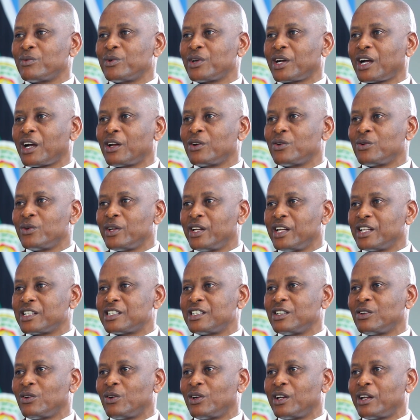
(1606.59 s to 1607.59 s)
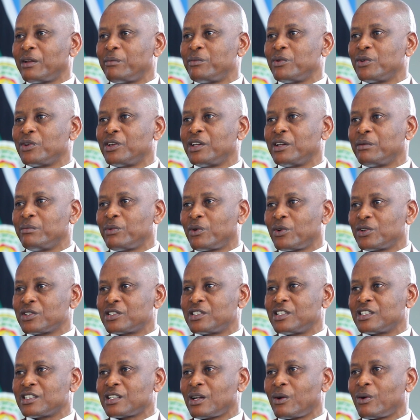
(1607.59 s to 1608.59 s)
We can do anything on the building because
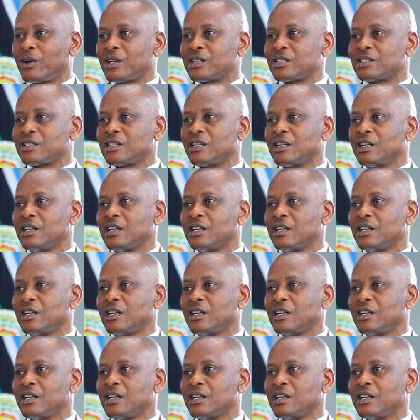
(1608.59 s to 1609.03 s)
it's ours.